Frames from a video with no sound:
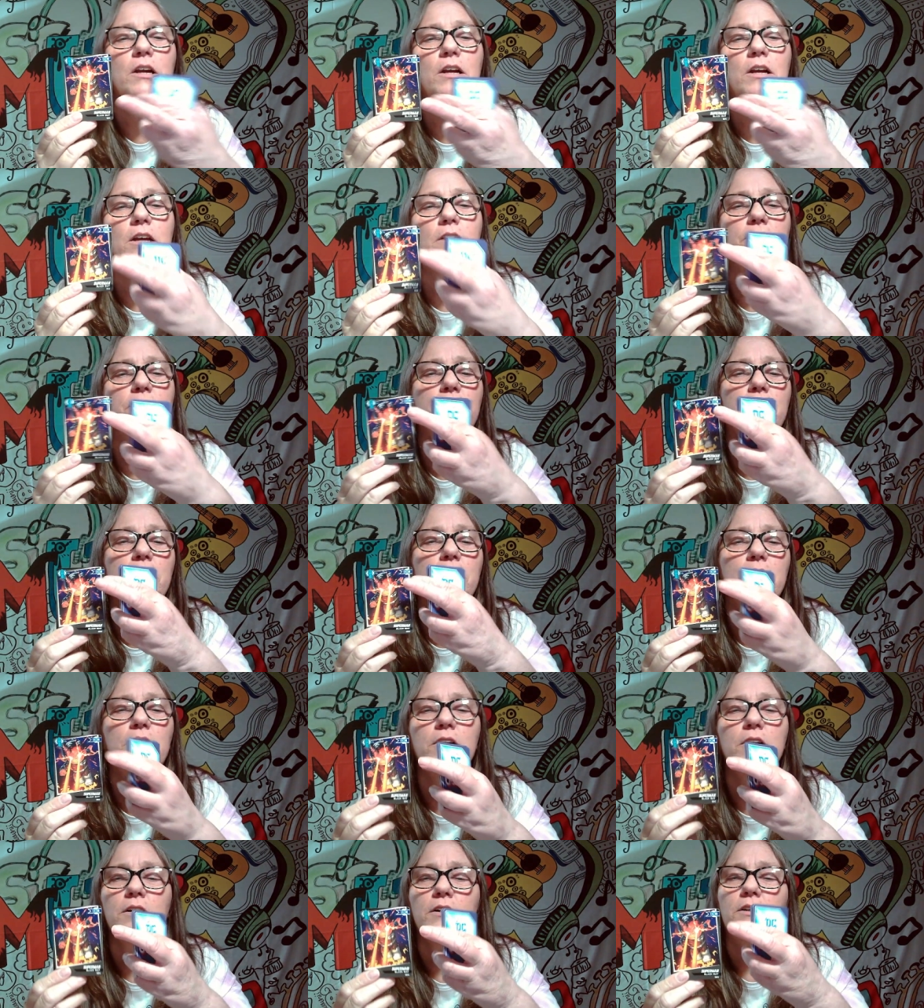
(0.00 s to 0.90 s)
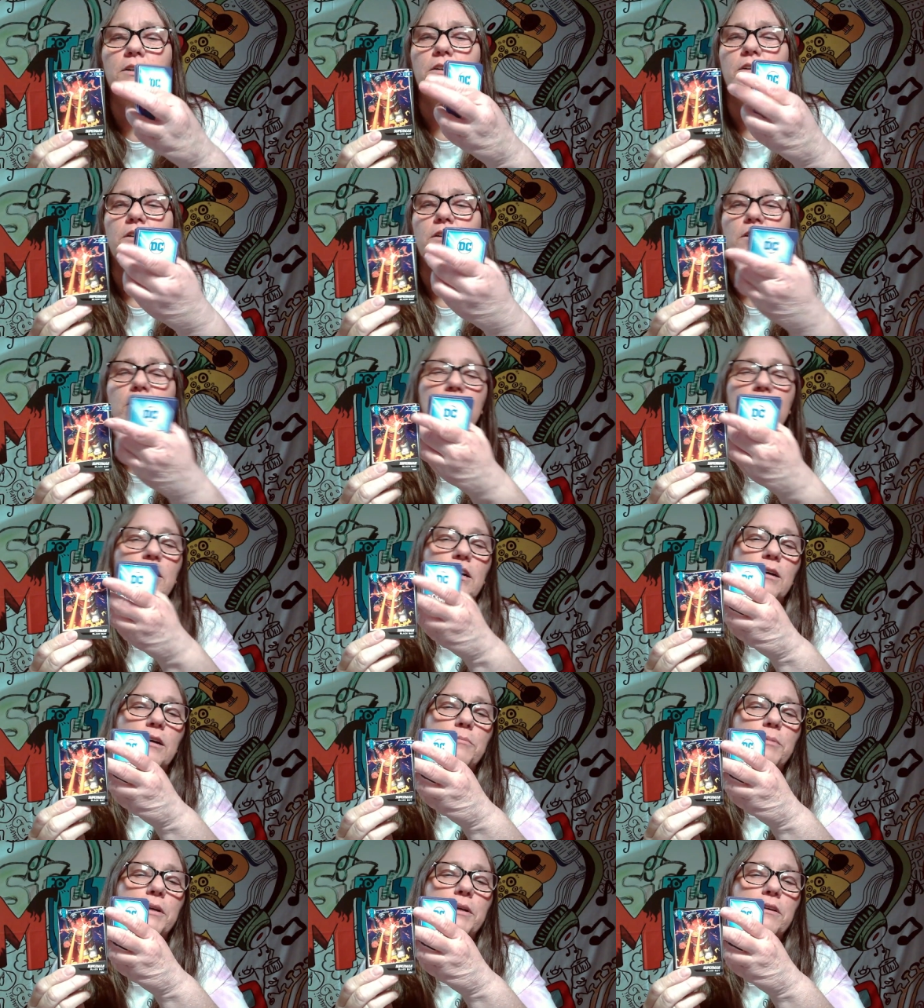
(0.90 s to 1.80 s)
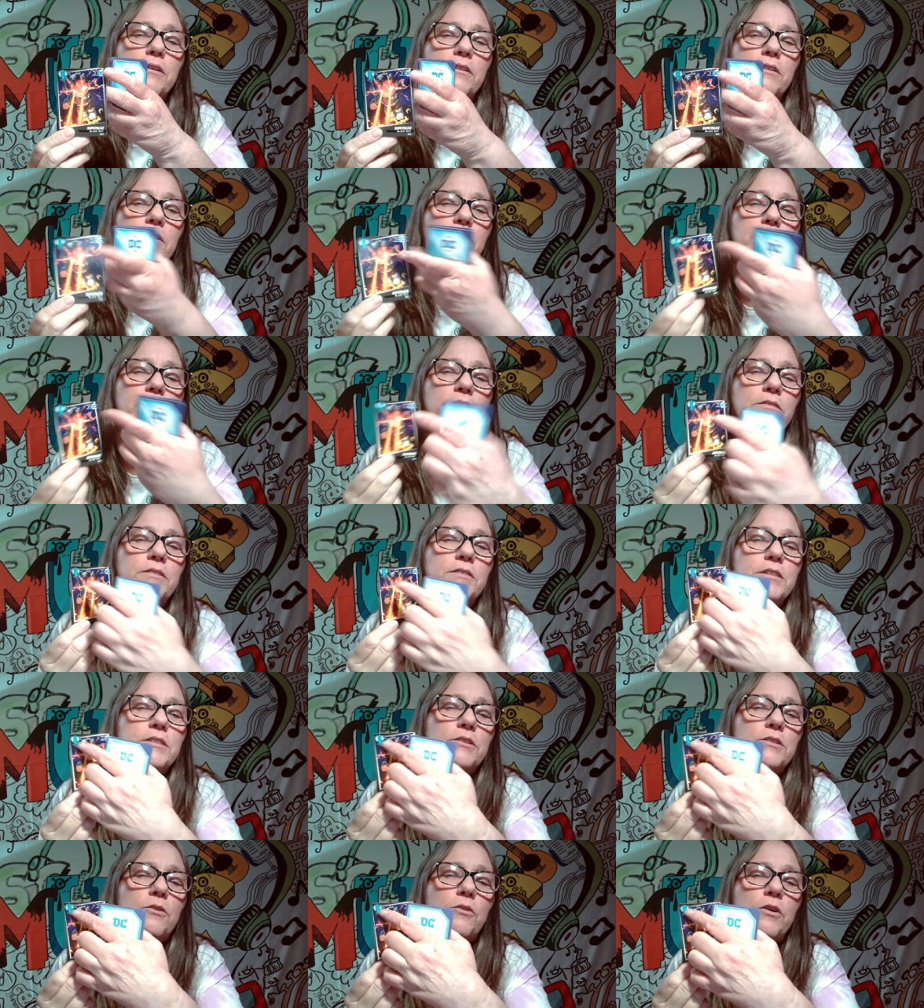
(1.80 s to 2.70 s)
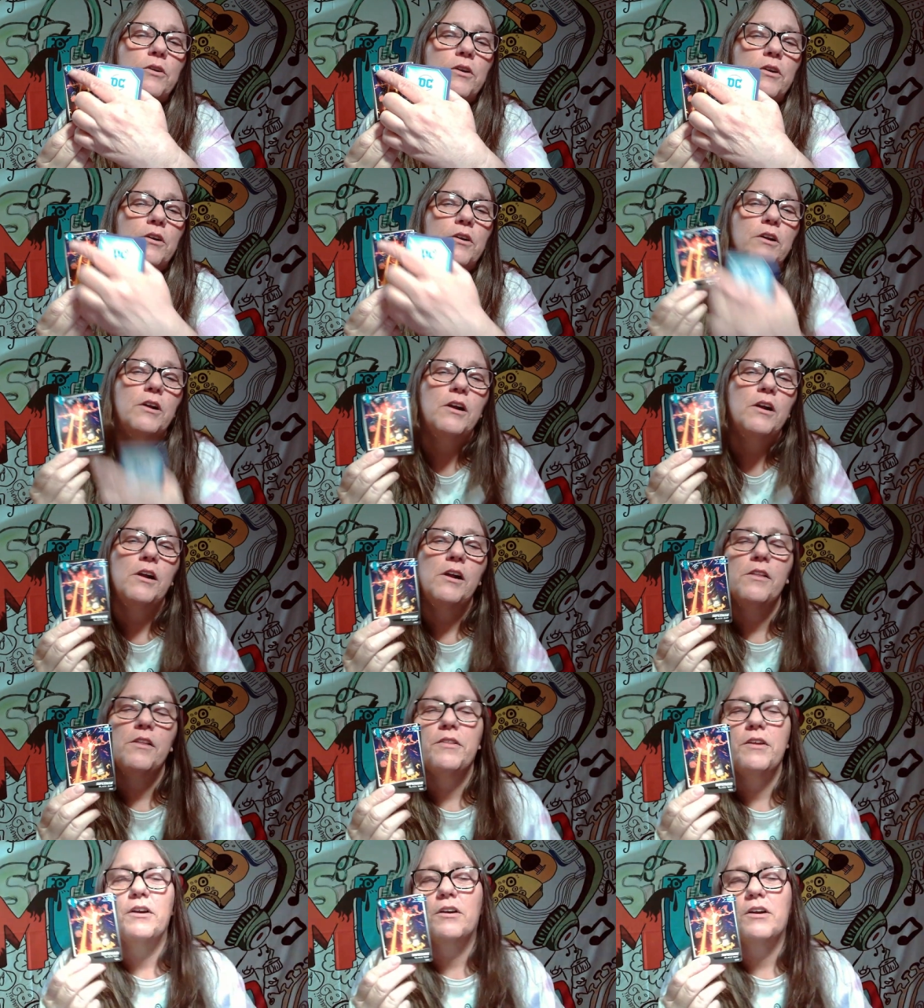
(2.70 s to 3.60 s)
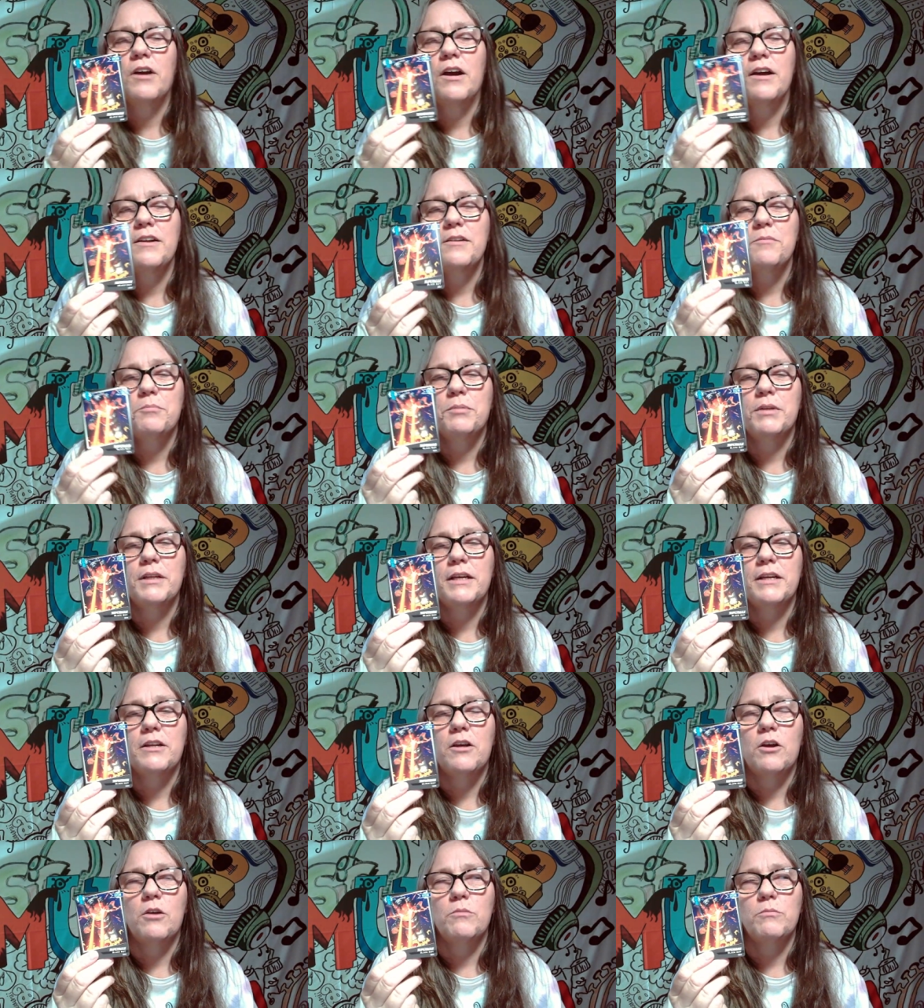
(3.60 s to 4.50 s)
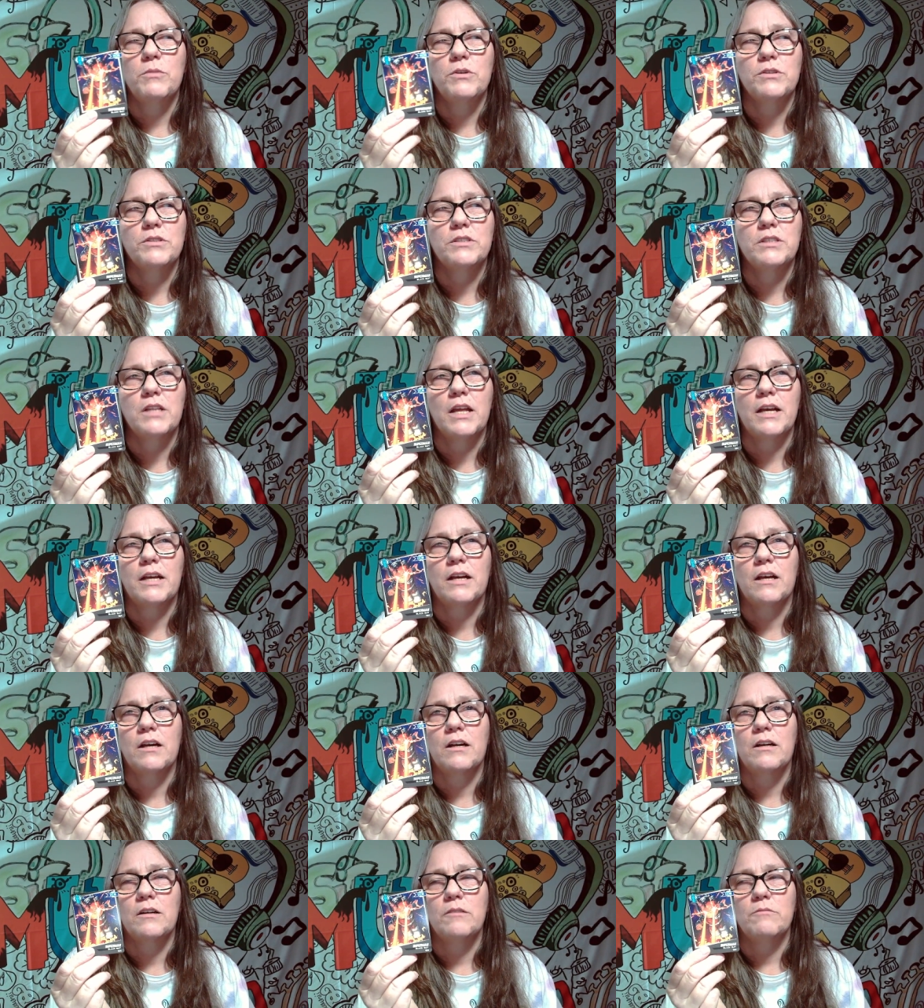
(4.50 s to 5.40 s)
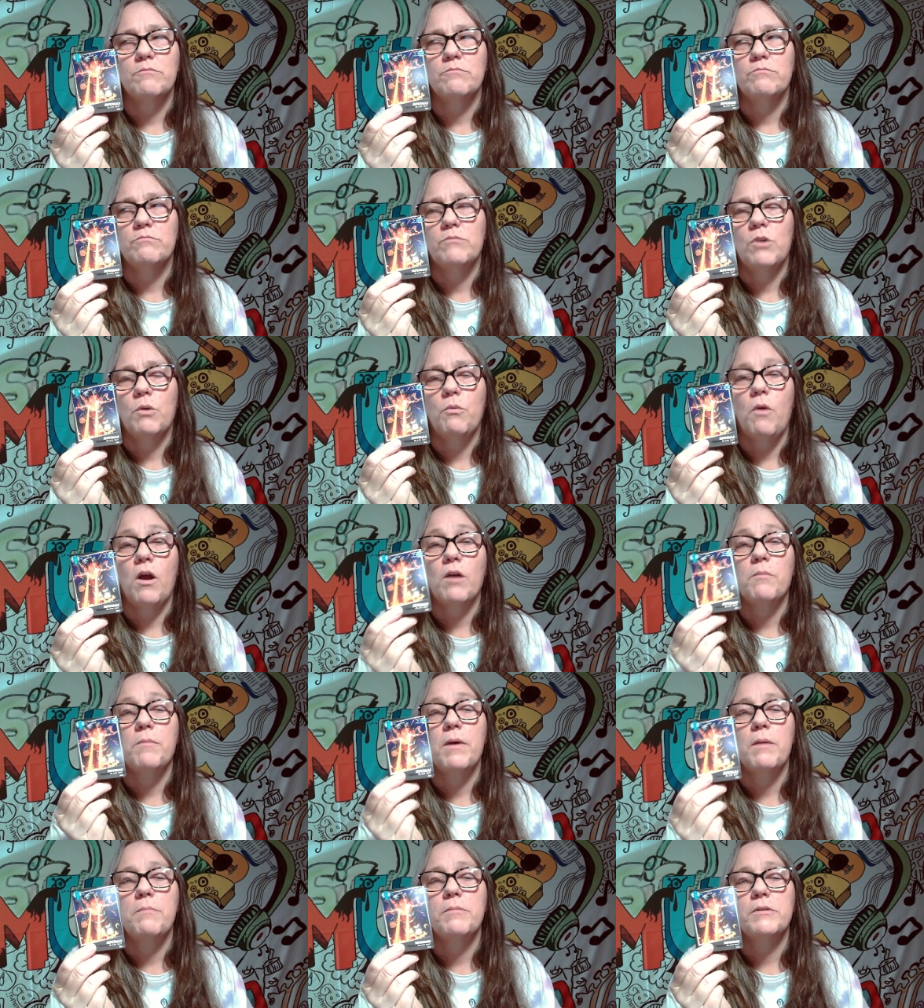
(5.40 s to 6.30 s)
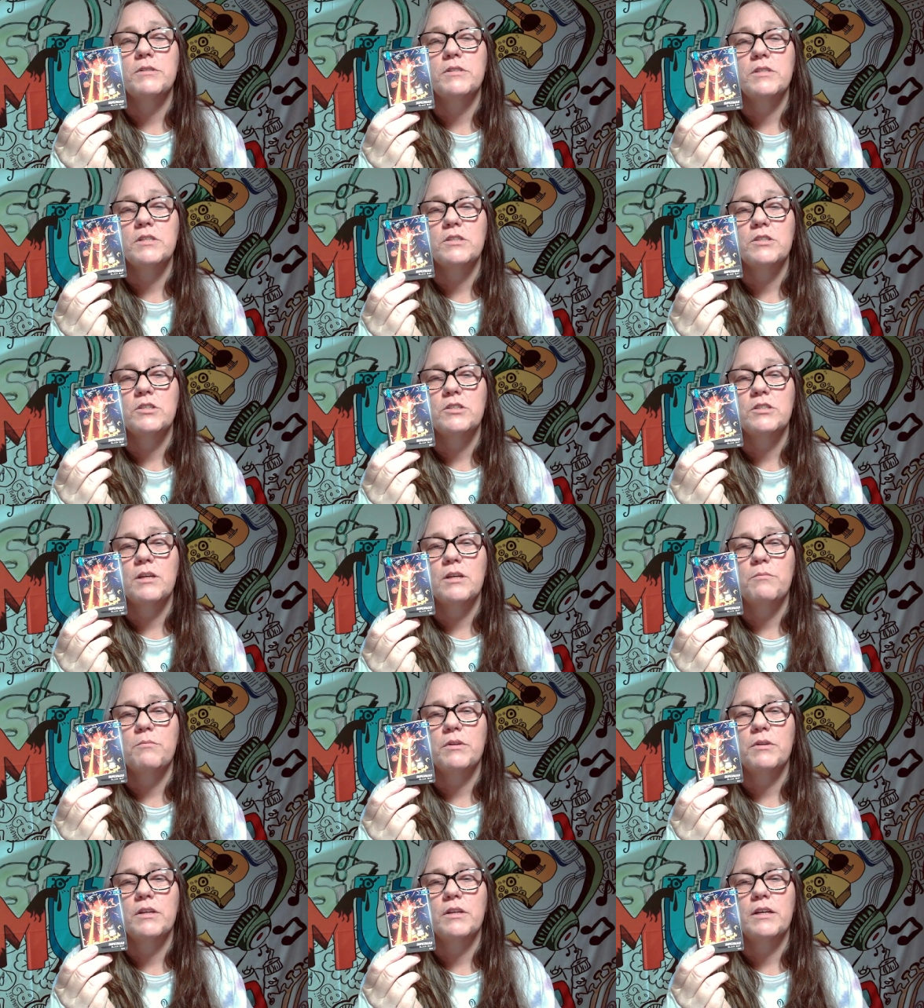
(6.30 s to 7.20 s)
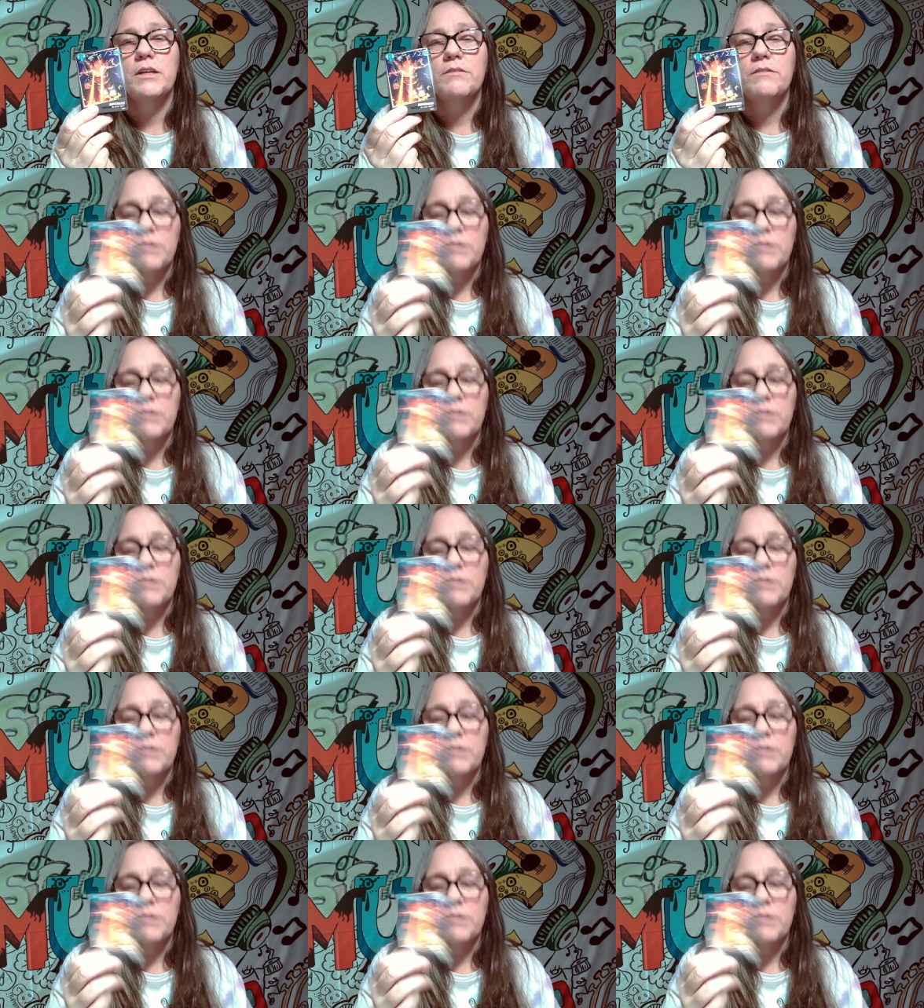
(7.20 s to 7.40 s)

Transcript: If you look up here, this corner, they're kind of played almost like a, a rock, paper, scissors, I believe.